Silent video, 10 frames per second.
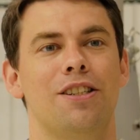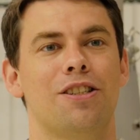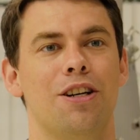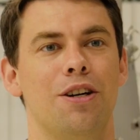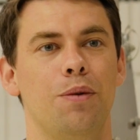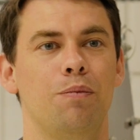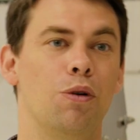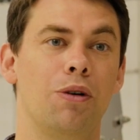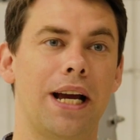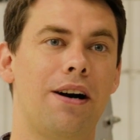So
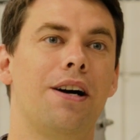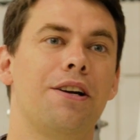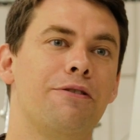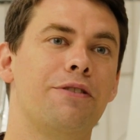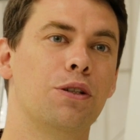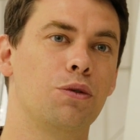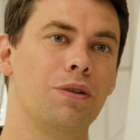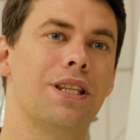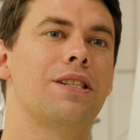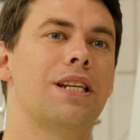we'll get higher field
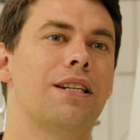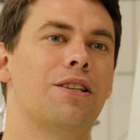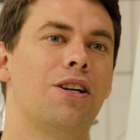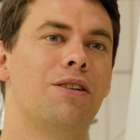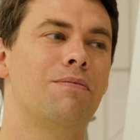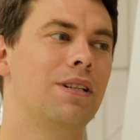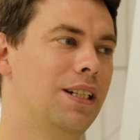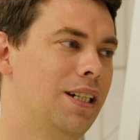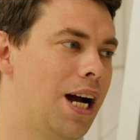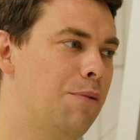with this centre column.
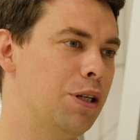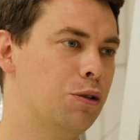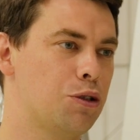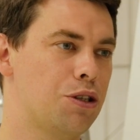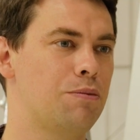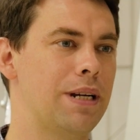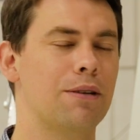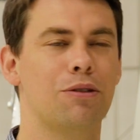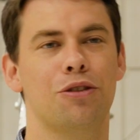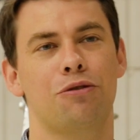And we'll also be
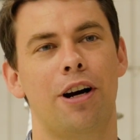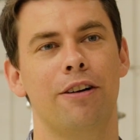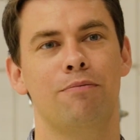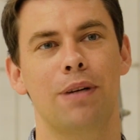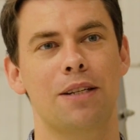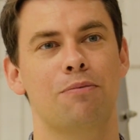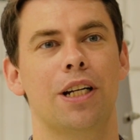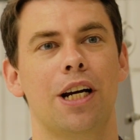able to drive plasma